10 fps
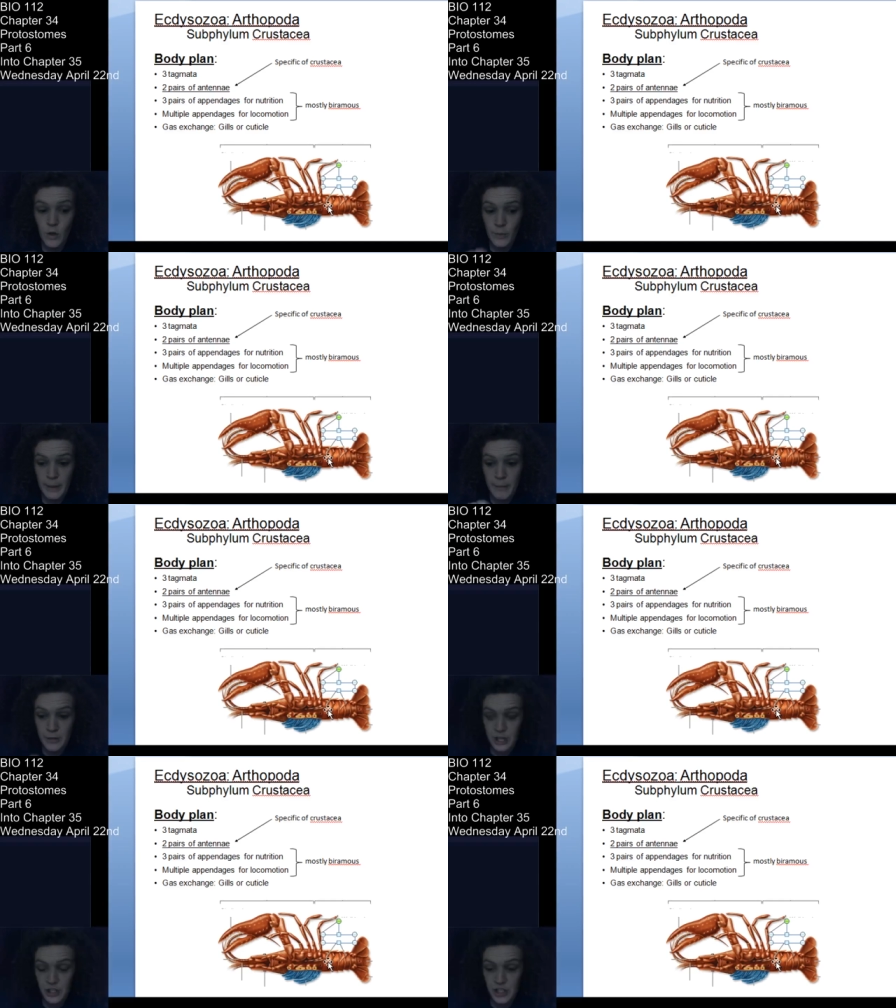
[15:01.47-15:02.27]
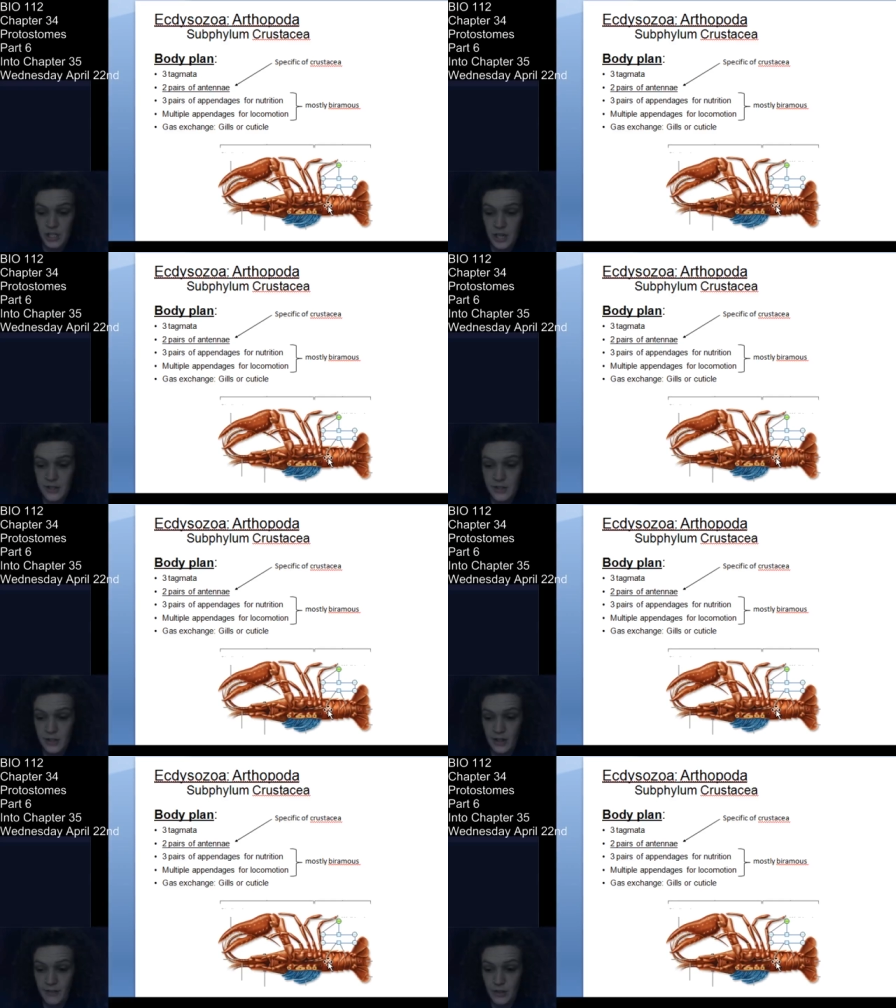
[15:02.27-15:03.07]
for reproduction. This
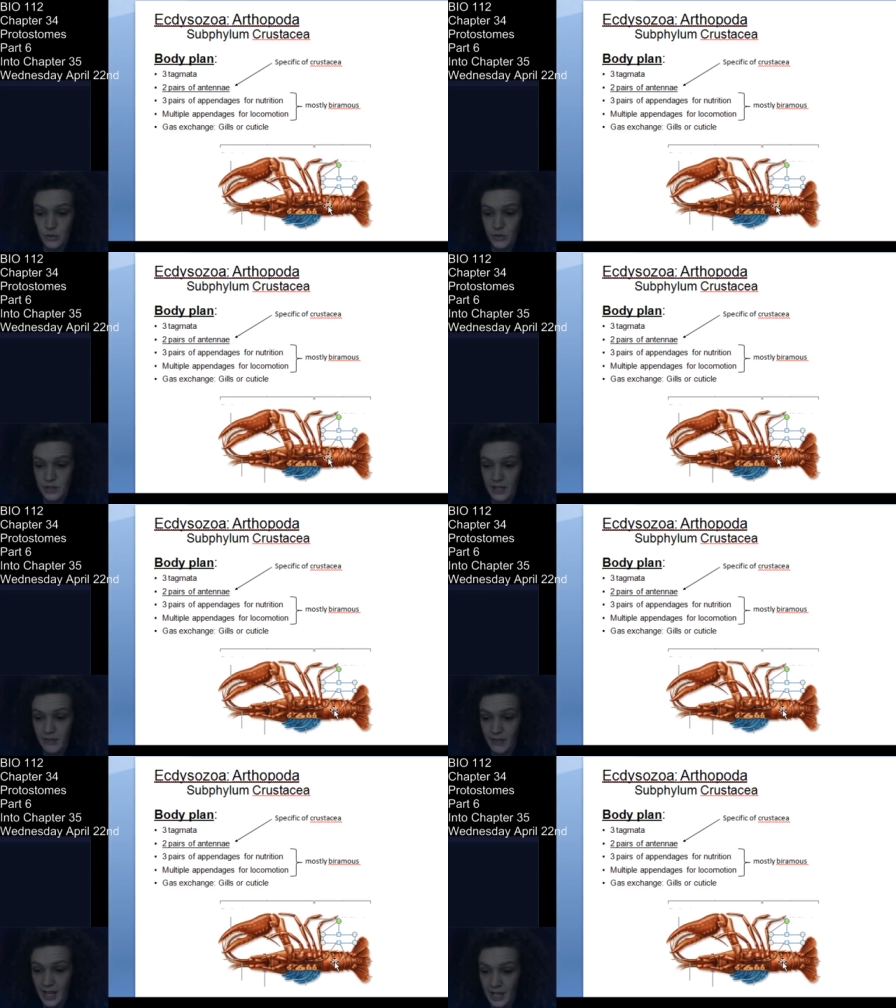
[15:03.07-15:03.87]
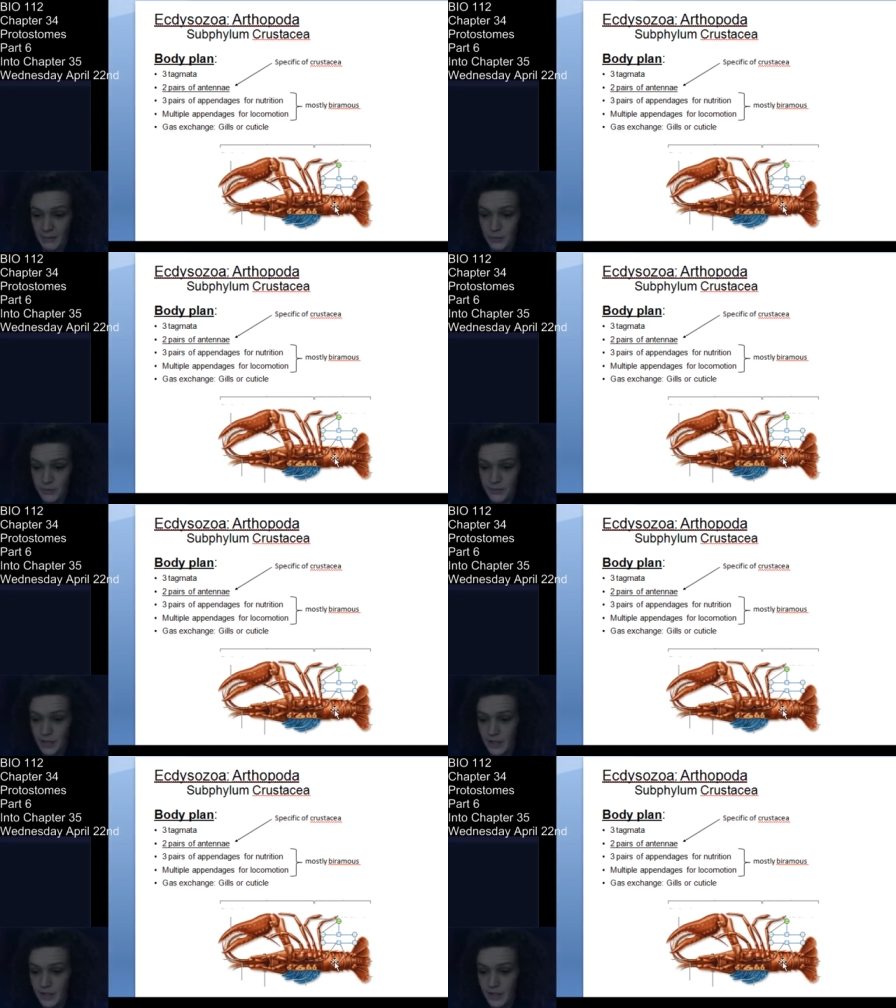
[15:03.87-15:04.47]
is on the ventral side of the animal.